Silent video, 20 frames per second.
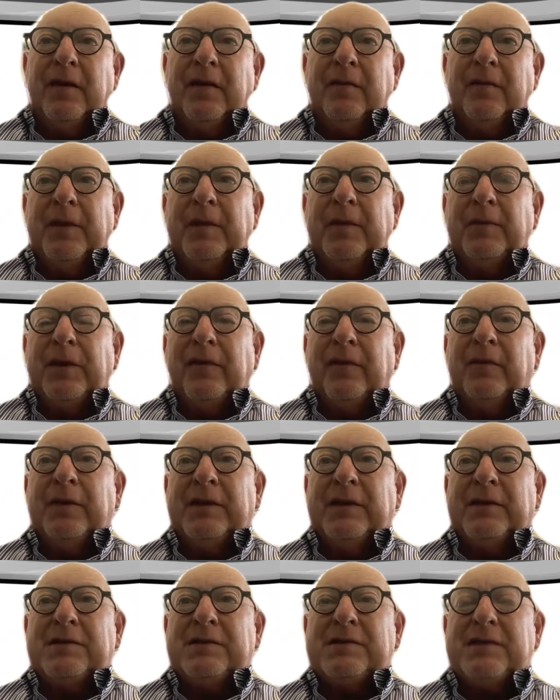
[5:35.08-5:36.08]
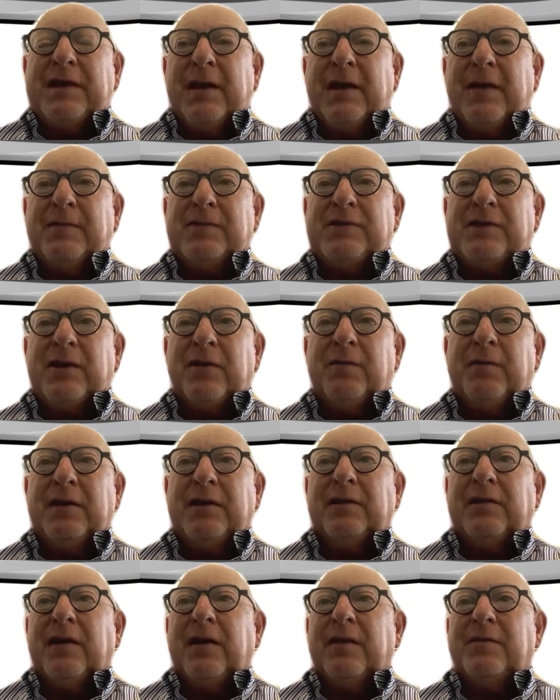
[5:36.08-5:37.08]
People, having been scammed so
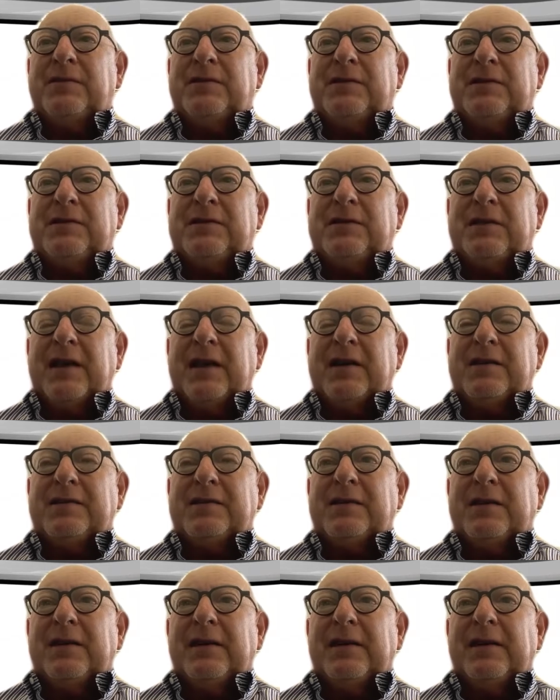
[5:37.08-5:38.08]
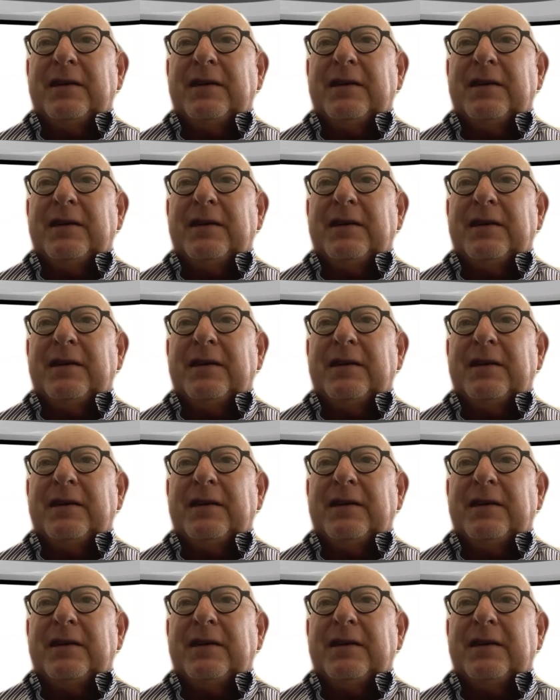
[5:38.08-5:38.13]
many times these days,